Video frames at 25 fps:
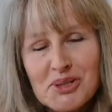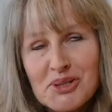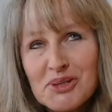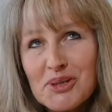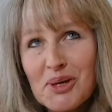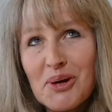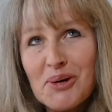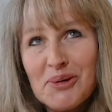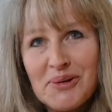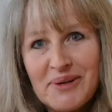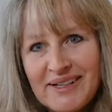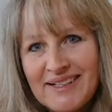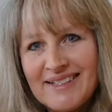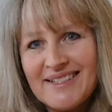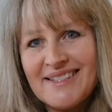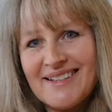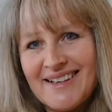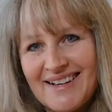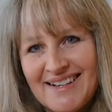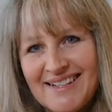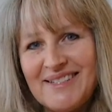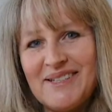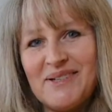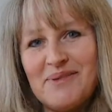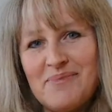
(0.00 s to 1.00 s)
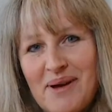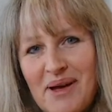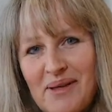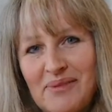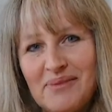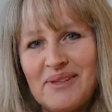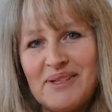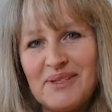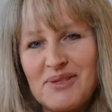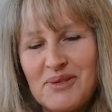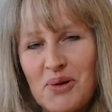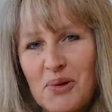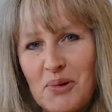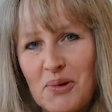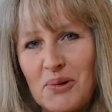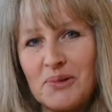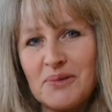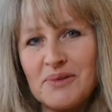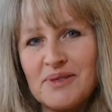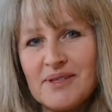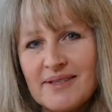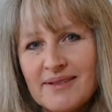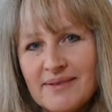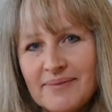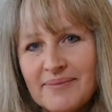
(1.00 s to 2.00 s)
So excited about this
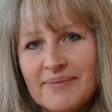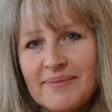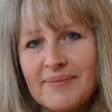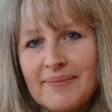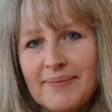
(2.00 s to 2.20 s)
course.